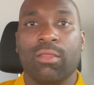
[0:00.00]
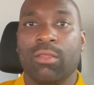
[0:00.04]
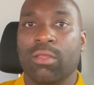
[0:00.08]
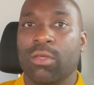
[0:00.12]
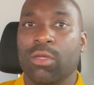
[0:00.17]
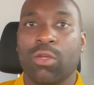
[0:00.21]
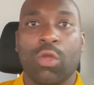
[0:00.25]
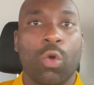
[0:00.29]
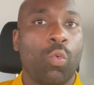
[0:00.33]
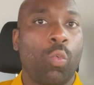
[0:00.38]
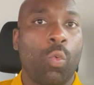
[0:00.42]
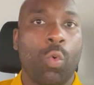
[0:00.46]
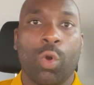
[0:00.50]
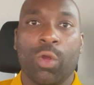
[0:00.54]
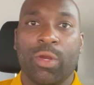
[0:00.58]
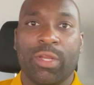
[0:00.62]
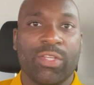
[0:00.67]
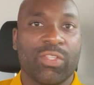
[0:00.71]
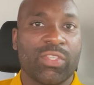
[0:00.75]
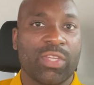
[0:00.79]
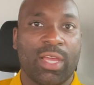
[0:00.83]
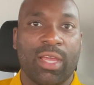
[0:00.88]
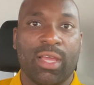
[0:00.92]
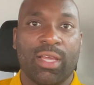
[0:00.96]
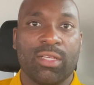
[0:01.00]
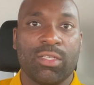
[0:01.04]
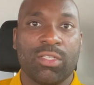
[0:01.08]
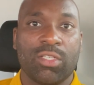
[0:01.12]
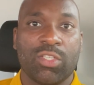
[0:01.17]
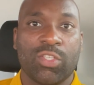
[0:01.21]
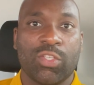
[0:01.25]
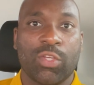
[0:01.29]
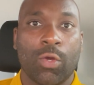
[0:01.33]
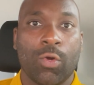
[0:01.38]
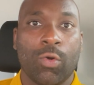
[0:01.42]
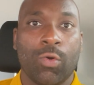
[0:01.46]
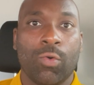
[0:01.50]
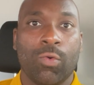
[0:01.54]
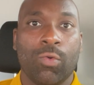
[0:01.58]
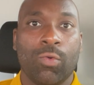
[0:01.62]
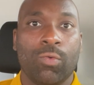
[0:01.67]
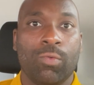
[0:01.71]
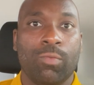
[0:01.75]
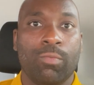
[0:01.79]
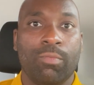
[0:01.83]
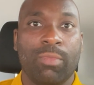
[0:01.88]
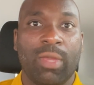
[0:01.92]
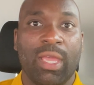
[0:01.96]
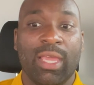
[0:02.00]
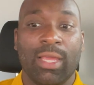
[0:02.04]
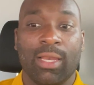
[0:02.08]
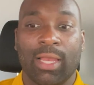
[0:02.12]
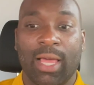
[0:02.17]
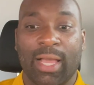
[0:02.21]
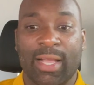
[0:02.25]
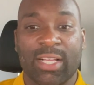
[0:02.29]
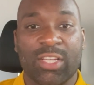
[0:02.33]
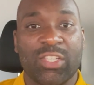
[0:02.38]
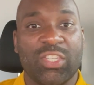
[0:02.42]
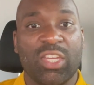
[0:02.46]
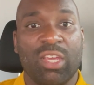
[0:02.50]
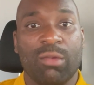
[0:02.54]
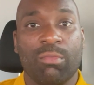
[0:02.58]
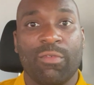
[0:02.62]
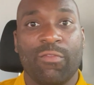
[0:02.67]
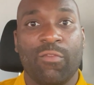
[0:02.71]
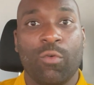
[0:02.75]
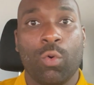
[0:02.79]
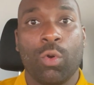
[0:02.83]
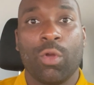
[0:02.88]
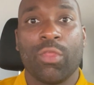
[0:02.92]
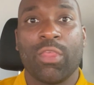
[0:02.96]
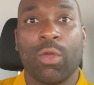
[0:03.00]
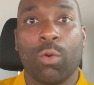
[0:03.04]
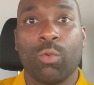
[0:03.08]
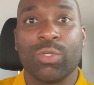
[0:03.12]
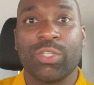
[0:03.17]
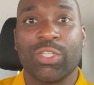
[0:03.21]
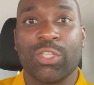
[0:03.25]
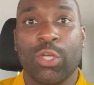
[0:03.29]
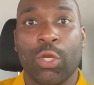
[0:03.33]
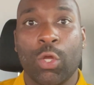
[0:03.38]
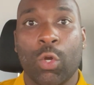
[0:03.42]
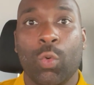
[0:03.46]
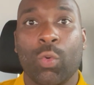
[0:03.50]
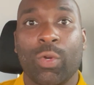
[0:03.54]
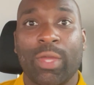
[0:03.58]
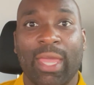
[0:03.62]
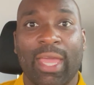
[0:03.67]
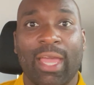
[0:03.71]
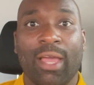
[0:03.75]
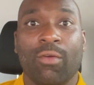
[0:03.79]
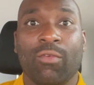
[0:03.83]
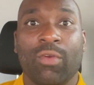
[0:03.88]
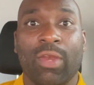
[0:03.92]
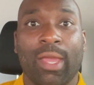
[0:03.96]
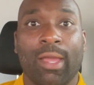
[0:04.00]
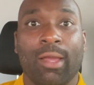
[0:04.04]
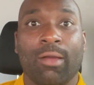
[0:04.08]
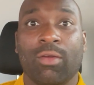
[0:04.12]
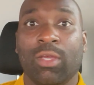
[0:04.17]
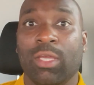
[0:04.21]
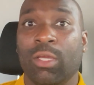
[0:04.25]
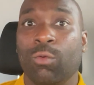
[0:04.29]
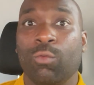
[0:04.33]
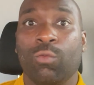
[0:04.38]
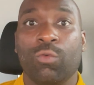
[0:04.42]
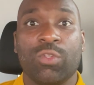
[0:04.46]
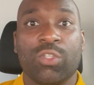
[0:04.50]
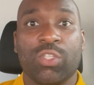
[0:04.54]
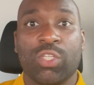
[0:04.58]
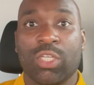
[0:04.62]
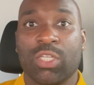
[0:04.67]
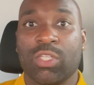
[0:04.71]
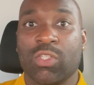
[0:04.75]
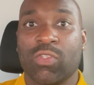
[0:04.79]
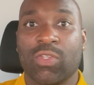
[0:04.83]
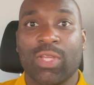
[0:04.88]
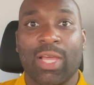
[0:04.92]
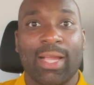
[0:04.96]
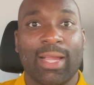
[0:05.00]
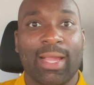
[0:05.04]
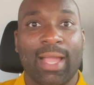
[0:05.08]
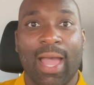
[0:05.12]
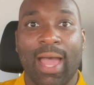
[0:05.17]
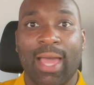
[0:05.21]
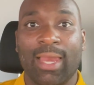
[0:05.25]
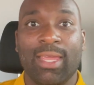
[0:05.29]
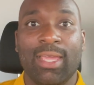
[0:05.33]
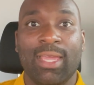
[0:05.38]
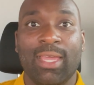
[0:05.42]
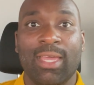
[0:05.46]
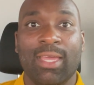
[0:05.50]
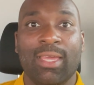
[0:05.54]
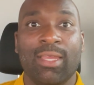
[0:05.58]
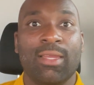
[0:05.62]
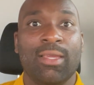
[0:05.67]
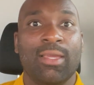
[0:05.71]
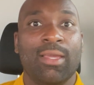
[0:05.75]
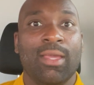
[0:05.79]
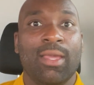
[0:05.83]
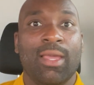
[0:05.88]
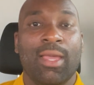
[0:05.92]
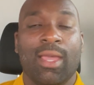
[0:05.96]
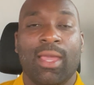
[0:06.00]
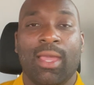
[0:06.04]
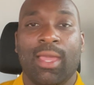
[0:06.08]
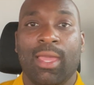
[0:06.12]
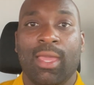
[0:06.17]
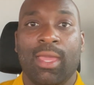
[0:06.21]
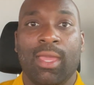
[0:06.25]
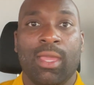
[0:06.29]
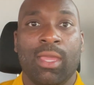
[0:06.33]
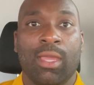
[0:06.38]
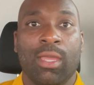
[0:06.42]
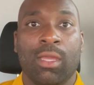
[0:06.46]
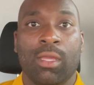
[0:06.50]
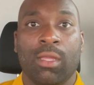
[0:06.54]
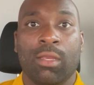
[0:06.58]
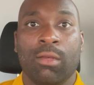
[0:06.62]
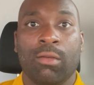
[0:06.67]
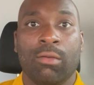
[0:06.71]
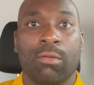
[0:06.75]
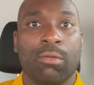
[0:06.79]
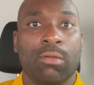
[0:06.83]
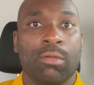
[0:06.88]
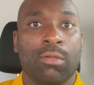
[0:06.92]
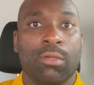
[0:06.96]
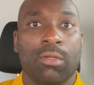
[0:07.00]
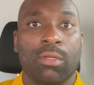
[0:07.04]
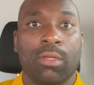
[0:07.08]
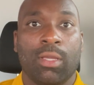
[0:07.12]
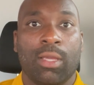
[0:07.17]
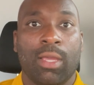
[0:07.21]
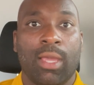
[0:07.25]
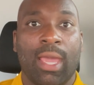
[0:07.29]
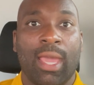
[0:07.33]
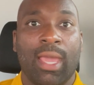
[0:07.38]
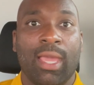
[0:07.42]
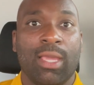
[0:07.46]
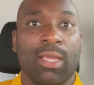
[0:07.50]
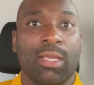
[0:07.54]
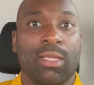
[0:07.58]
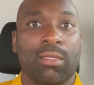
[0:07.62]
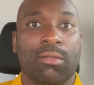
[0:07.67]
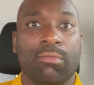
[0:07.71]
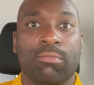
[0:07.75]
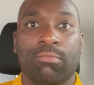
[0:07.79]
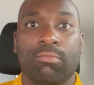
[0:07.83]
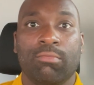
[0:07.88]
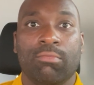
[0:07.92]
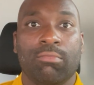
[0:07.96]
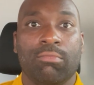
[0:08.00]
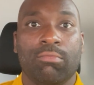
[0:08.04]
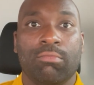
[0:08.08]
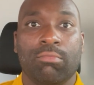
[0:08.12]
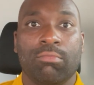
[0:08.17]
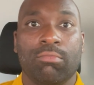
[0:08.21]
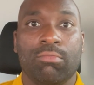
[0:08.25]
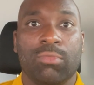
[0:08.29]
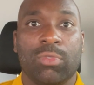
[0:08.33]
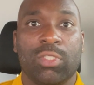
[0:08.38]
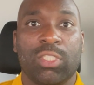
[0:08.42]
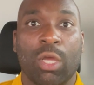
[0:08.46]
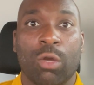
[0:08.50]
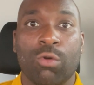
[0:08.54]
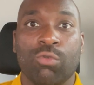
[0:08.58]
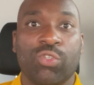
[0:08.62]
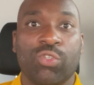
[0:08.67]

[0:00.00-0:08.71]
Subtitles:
no warning signs. So, and like I said before, there was no countdown. It was just, I got in and, hey, don't